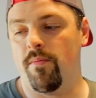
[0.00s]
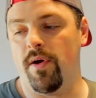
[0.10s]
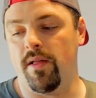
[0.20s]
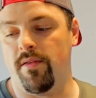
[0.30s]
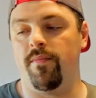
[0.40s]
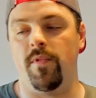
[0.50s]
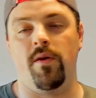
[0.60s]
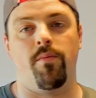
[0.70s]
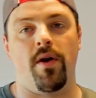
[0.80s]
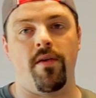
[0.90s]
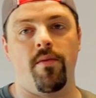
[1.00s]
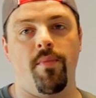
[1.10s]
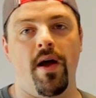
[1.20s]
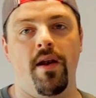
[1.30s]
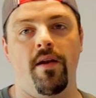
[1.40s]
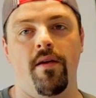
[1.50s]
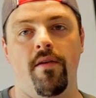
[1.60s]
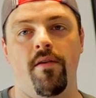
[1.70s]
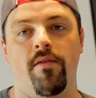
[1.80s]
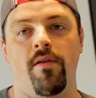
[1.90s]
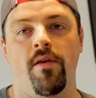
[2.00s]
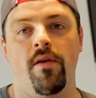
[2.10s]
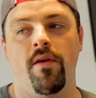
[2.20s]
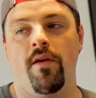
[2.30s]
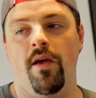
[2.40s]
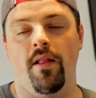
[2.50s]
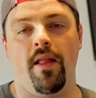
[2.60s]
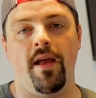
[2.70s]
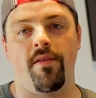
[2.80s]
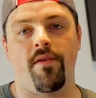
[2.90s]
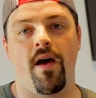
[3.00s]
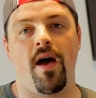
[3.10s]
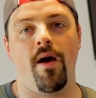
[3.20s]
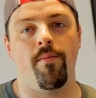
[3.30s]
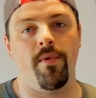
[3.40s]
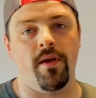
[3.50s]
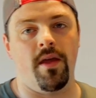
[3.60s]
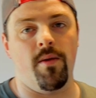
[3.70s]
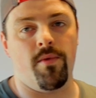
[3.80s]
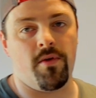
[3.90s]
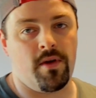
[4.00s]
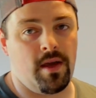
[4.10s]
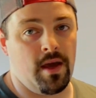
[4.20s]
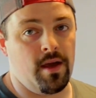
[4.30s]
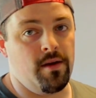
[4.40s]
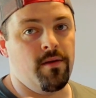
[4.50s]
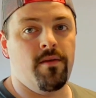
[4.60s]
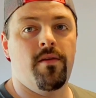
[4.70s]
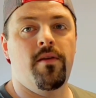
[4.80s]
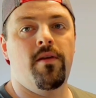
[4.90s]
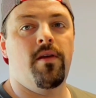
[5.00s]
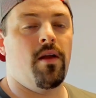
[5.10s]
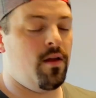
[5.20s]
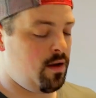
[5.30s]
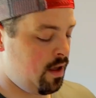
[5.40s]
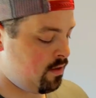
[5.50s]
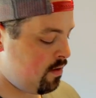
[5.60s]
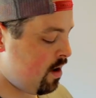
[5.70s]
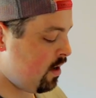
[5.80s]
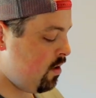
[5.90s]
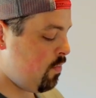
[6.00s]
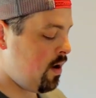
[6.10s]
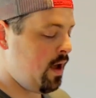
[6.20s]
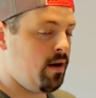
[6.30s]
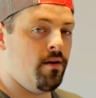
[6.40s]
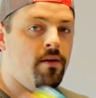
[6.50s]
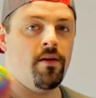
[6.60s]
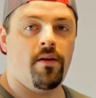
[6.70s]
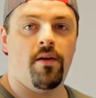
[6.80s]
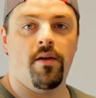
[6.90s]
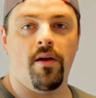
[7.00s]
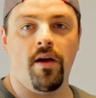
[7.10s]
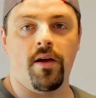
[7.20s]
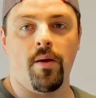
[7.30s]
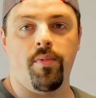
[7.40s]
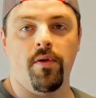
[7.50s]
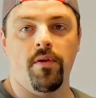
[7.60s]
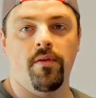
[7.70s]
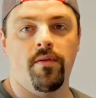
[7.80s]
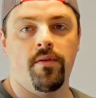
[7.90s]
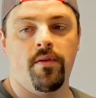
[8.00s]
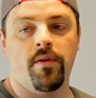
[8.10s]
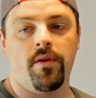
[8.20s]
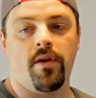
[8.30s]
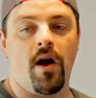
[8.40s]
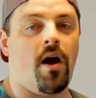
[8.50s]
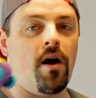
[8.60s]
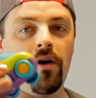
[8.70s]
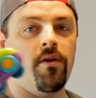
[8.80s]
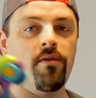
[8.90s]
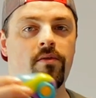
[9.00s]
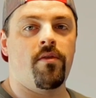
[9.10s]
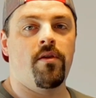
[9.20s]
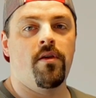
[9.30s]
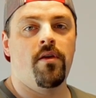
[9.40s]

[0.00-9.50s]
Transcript: but you can press the buttons. It lights up. It keeps your kid nice and occupied. A couple cars.